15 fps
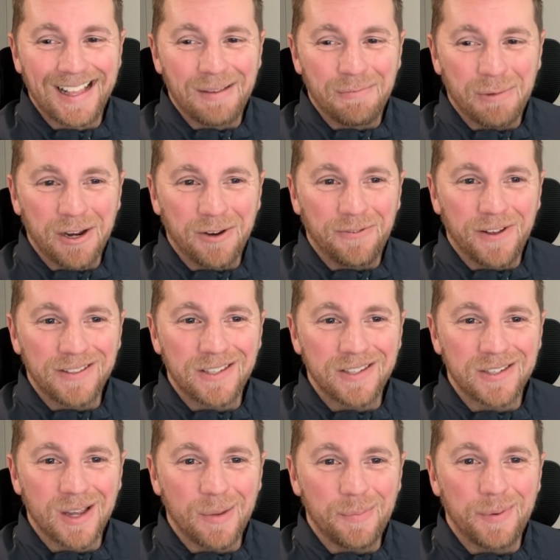my defenses
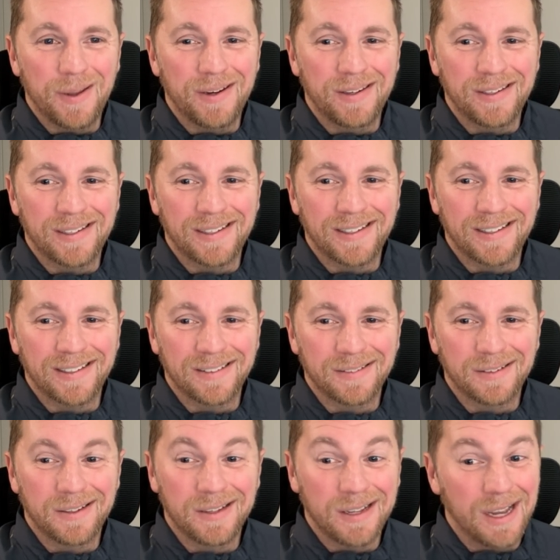up and I'm
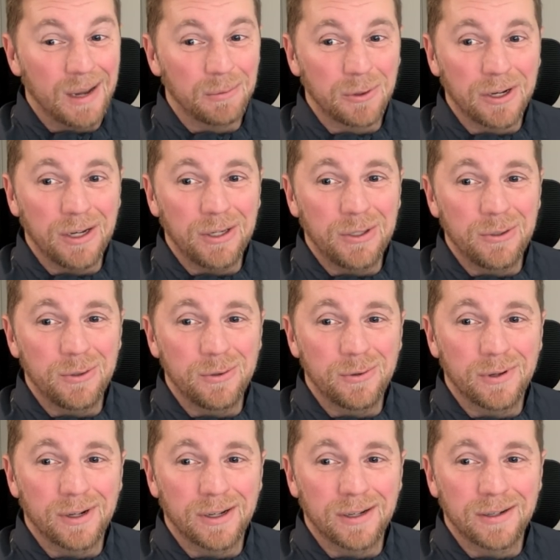ready
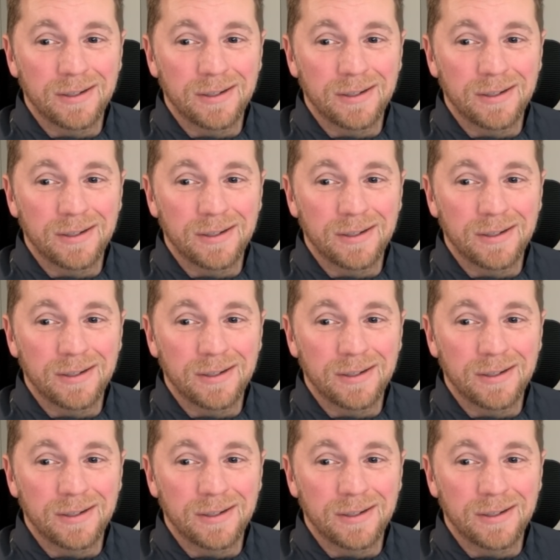to